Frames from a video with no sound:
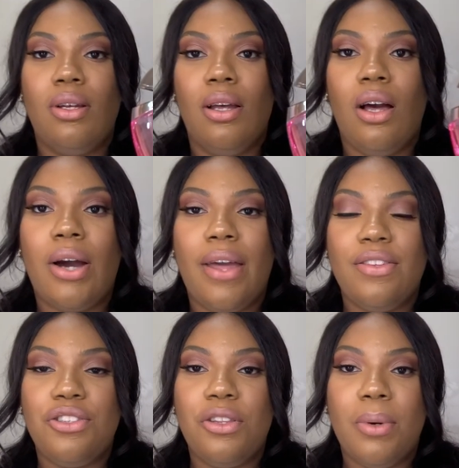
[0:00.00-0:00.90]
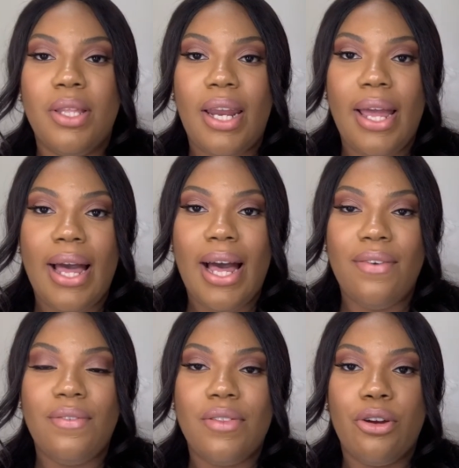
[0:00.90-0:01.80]
Okay, so the one that I
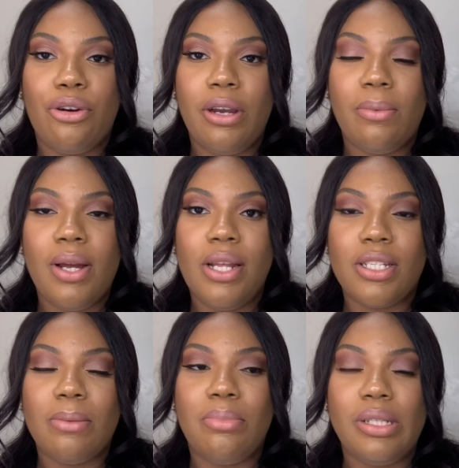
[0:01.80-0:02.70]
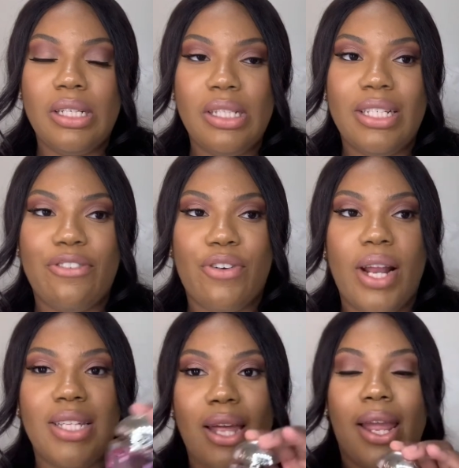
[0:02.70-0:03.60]
have, the green one, is completely
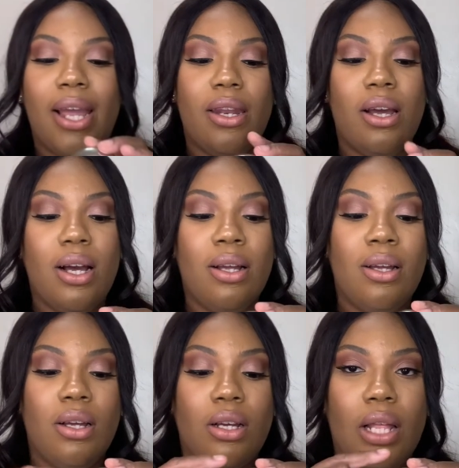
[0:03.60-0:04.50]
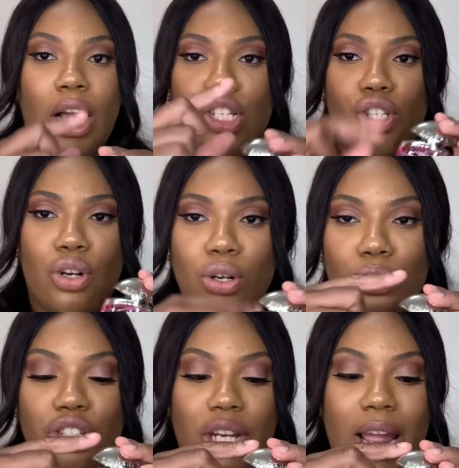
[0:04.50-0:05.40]
different. It's like in a, like a
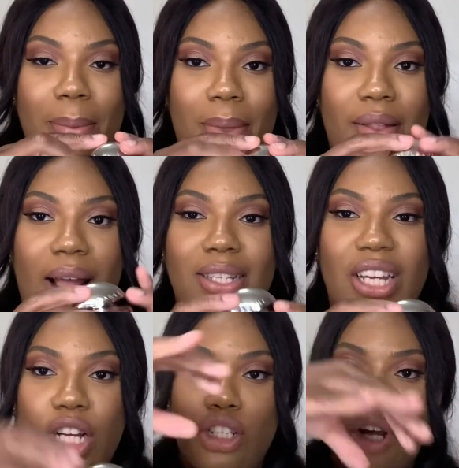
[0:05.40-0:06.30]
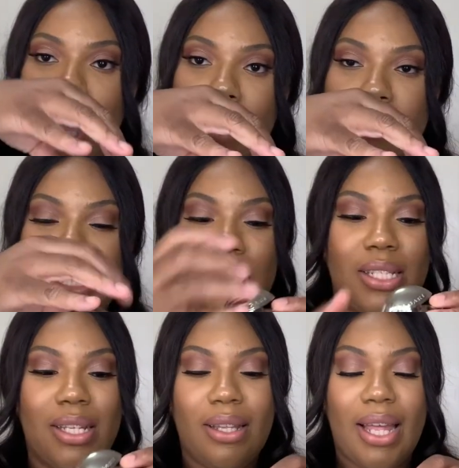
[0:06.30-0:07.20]
circle shape and it has like a top
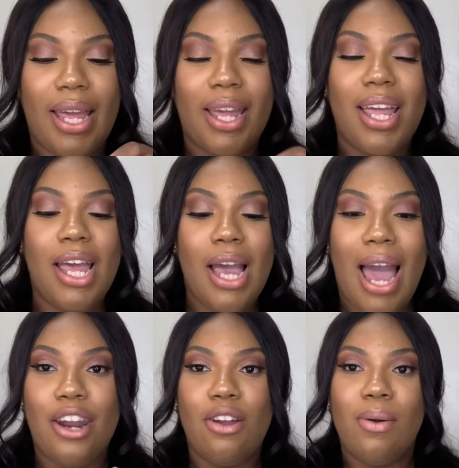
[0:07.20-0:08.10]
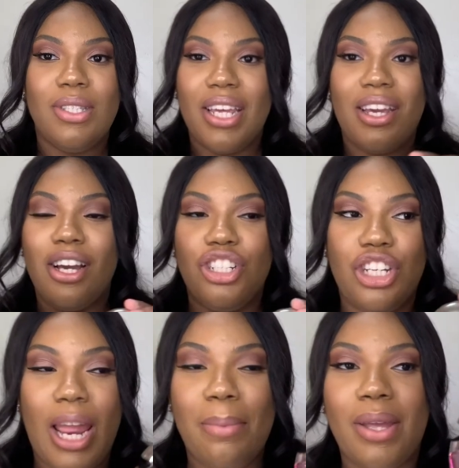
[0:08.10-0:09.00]
piece and like, I don't know, it's like a
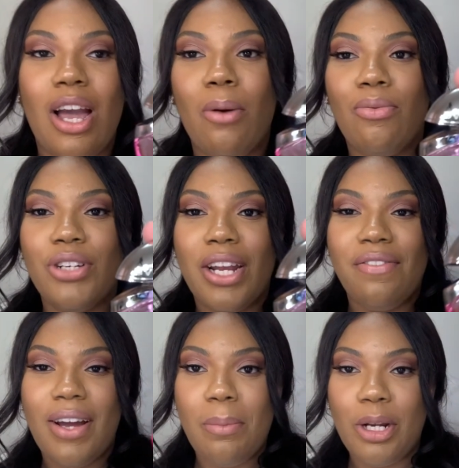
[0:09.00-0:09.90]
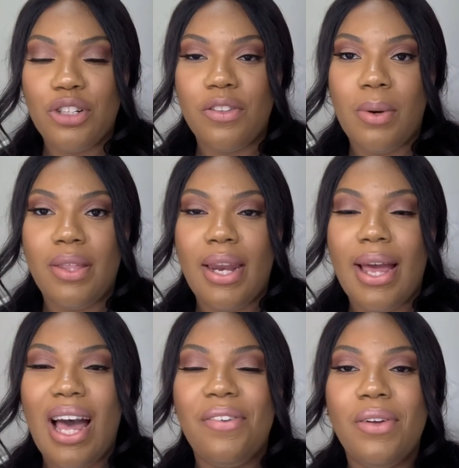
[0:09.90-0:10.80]
shape. Like I'll try to find a picture of the one that I
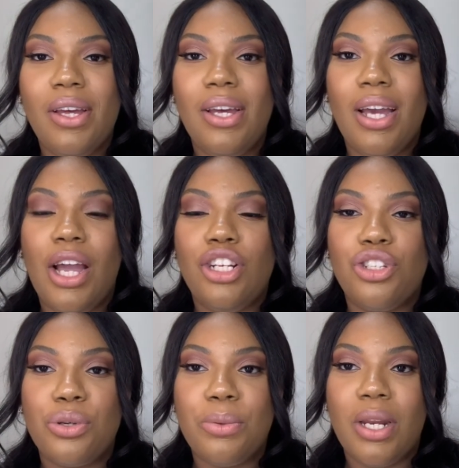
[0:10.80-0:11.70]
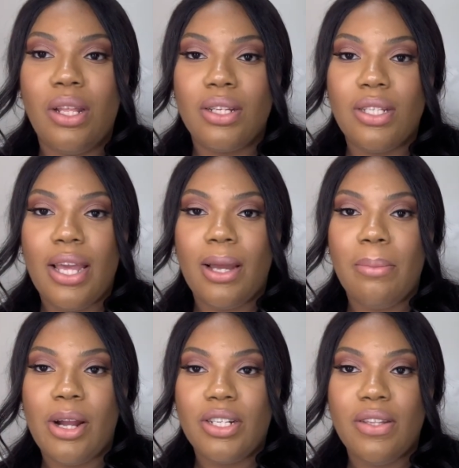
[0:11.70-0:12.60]
have and show you what it looks like
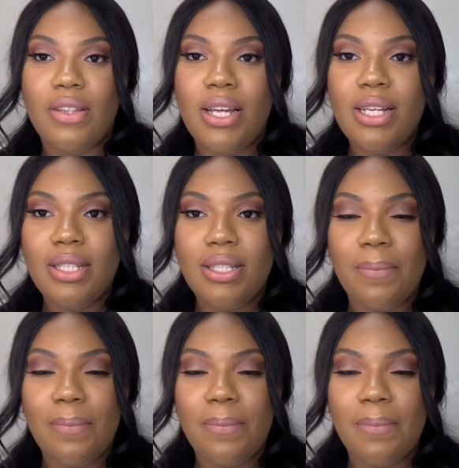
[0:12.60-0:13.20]
compared to this.